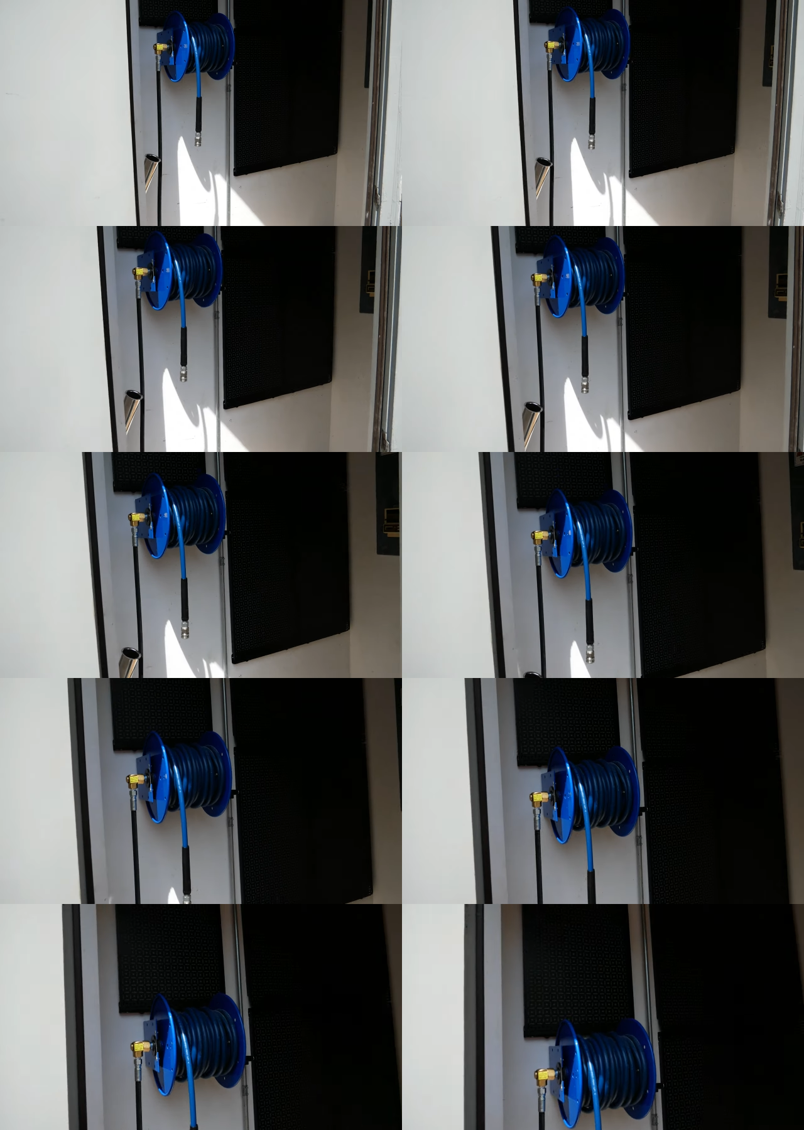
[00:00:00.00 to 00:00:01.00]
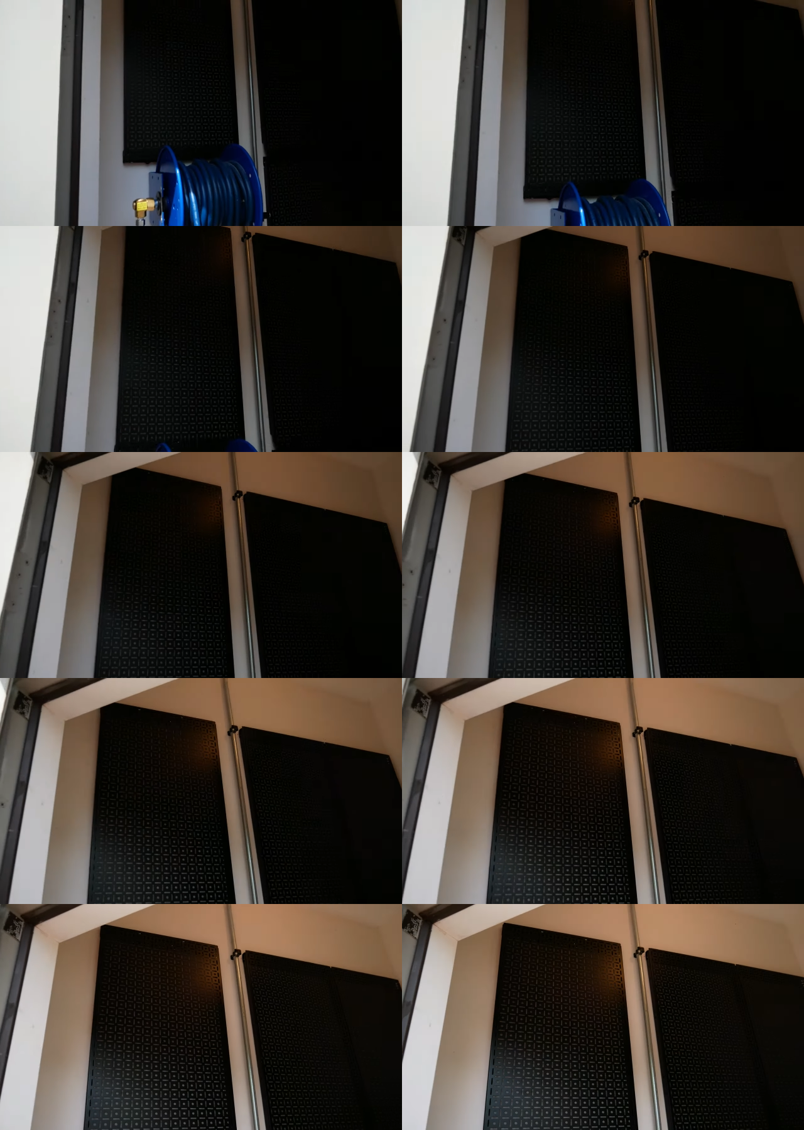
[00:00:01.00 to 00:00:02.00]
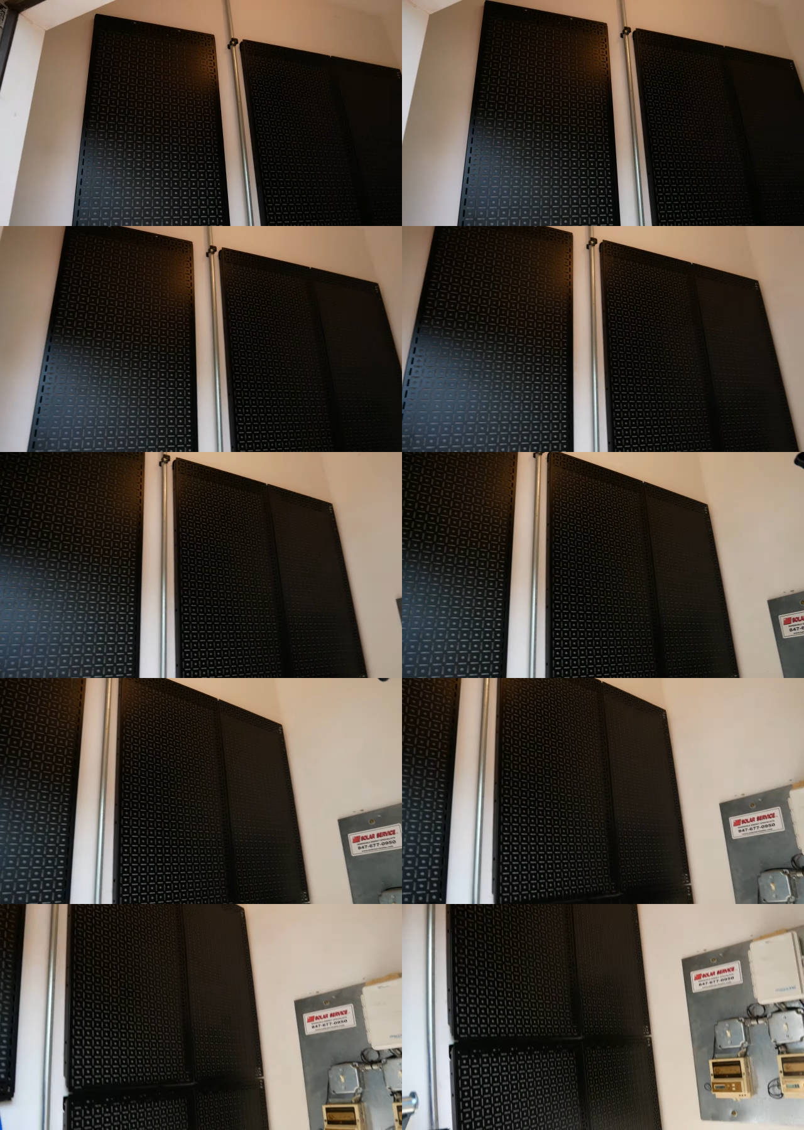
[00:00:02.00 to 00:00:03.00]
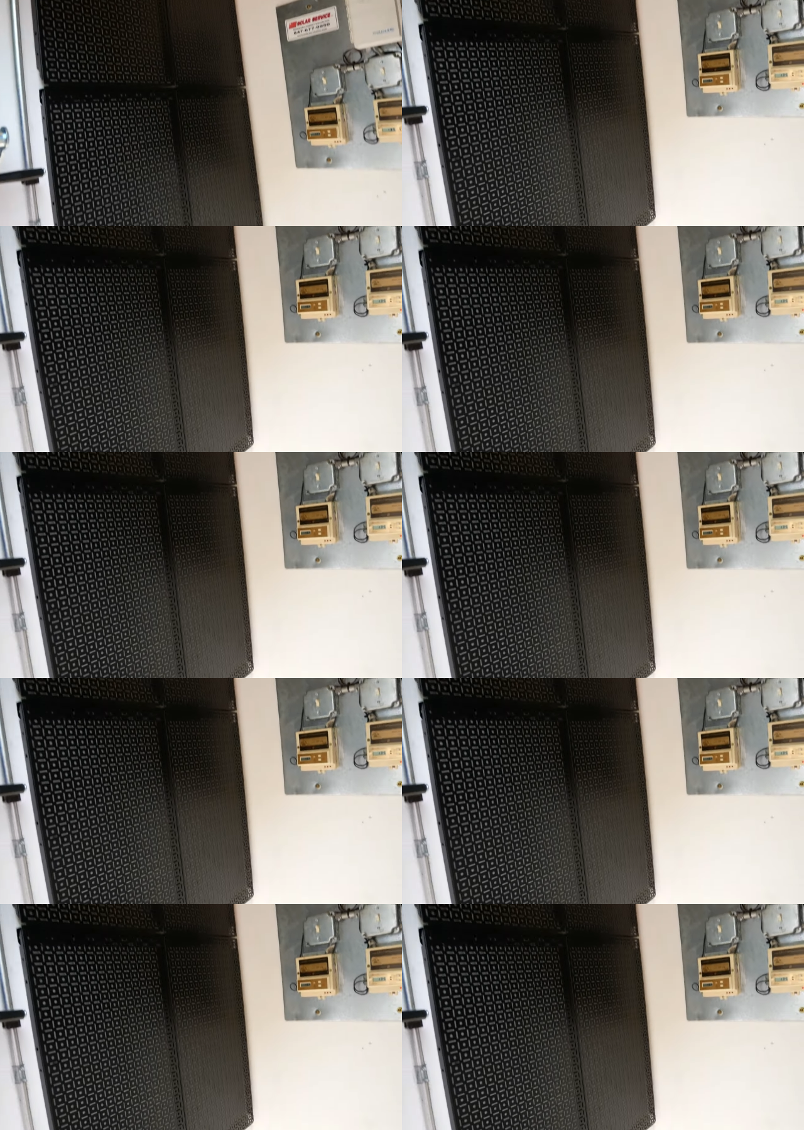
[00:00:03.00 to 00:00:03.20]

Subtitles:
[unreadable: no face in view]